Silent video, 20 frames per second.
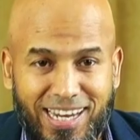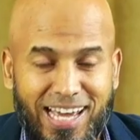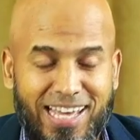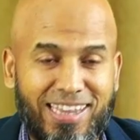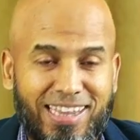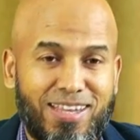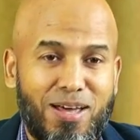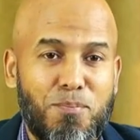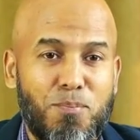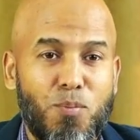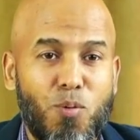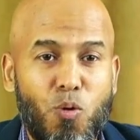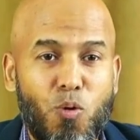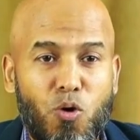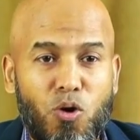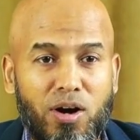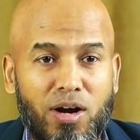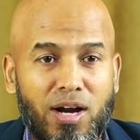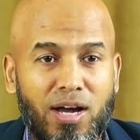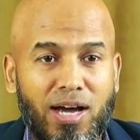and the
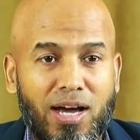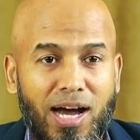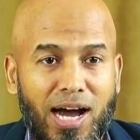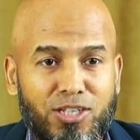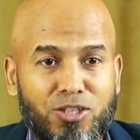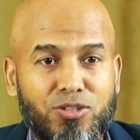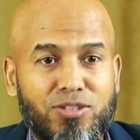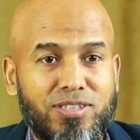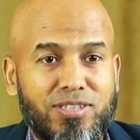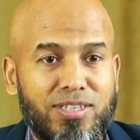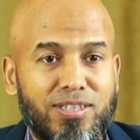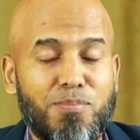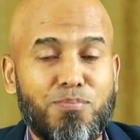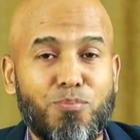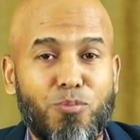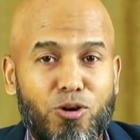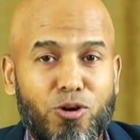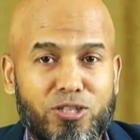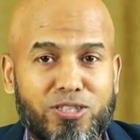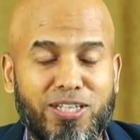more, I should say, the
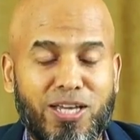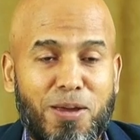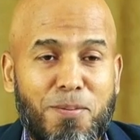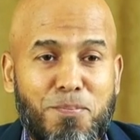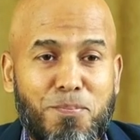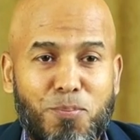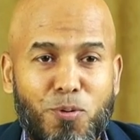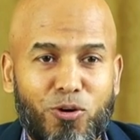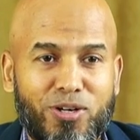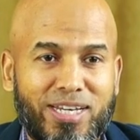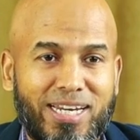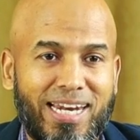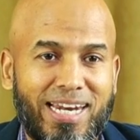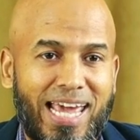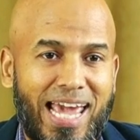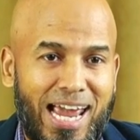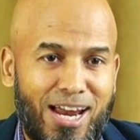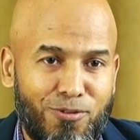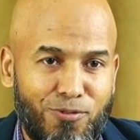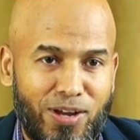most important
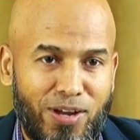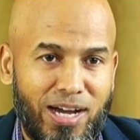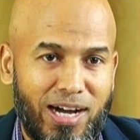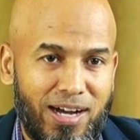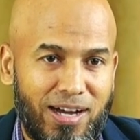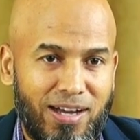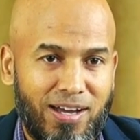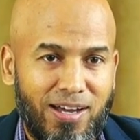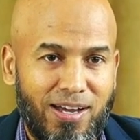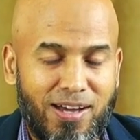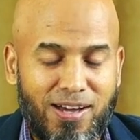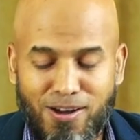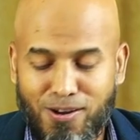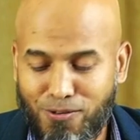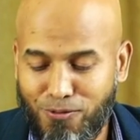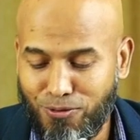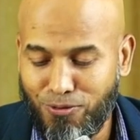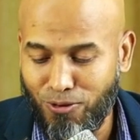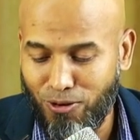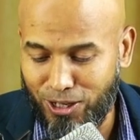area
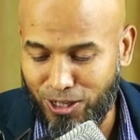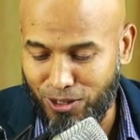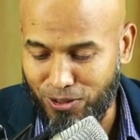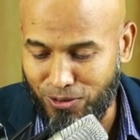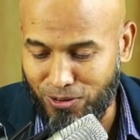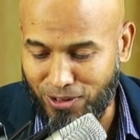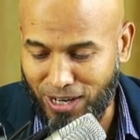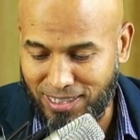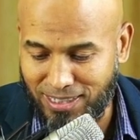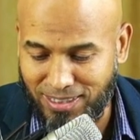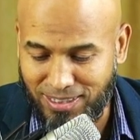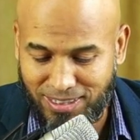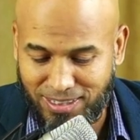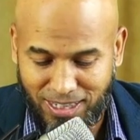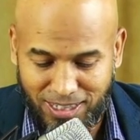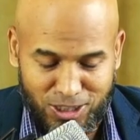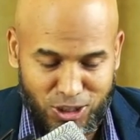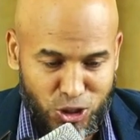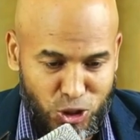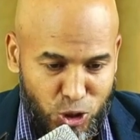for your writing
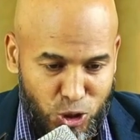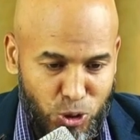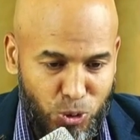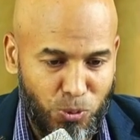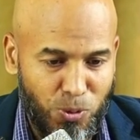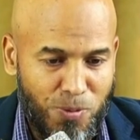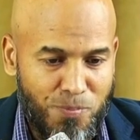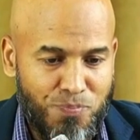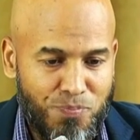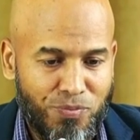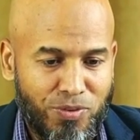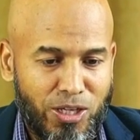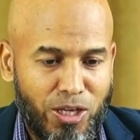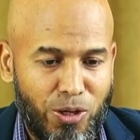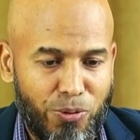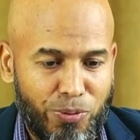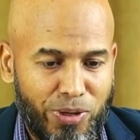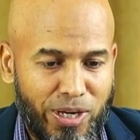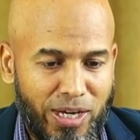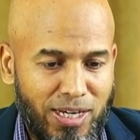tasks too.
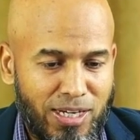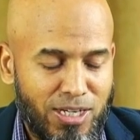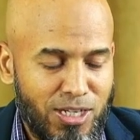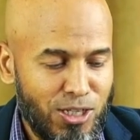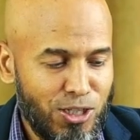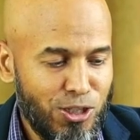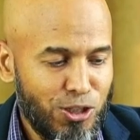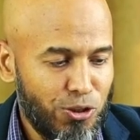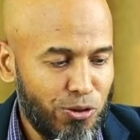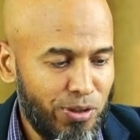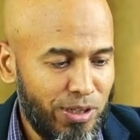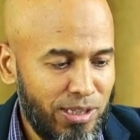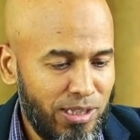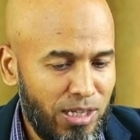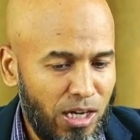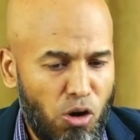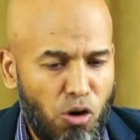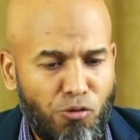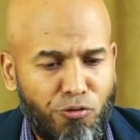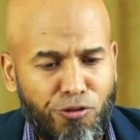Okay, so in
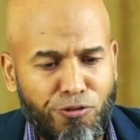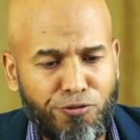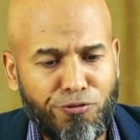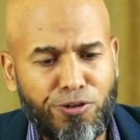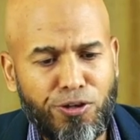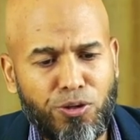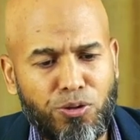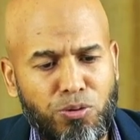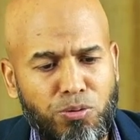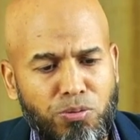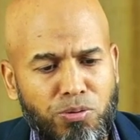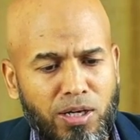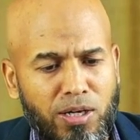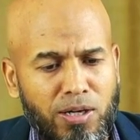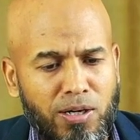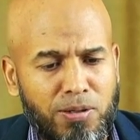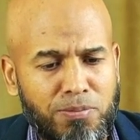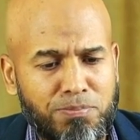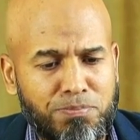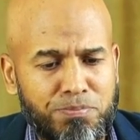the overview,
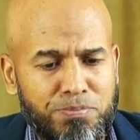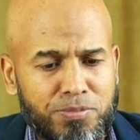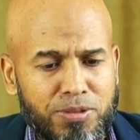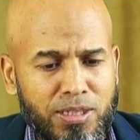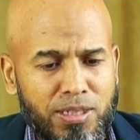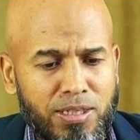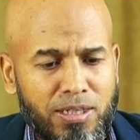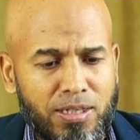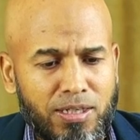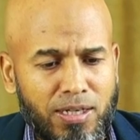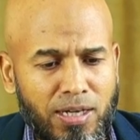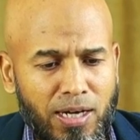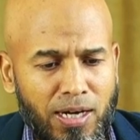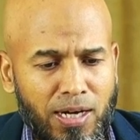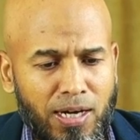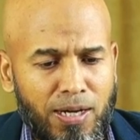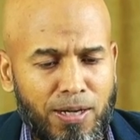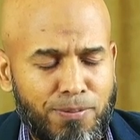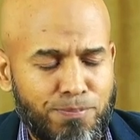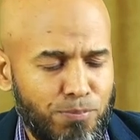
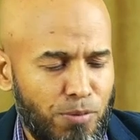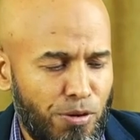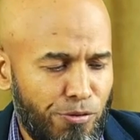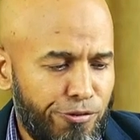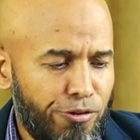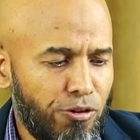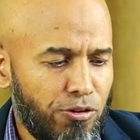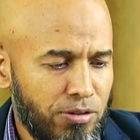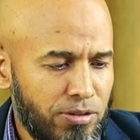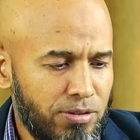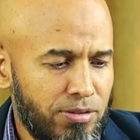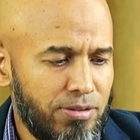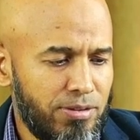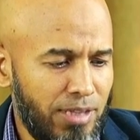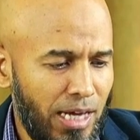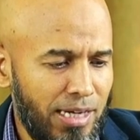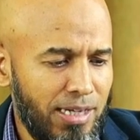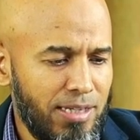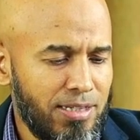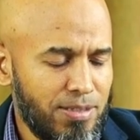of course,
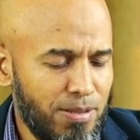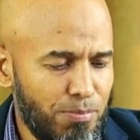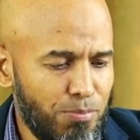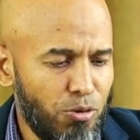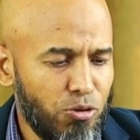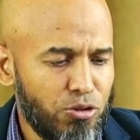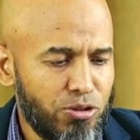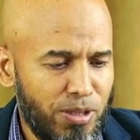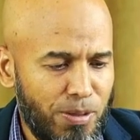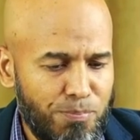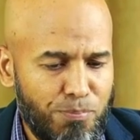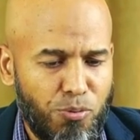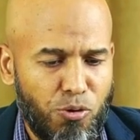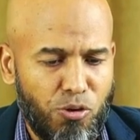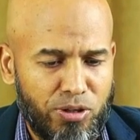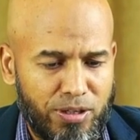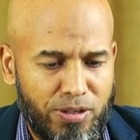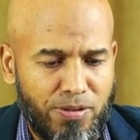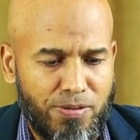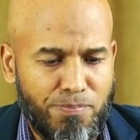that is the most
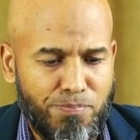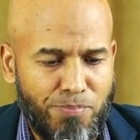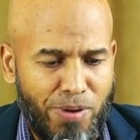important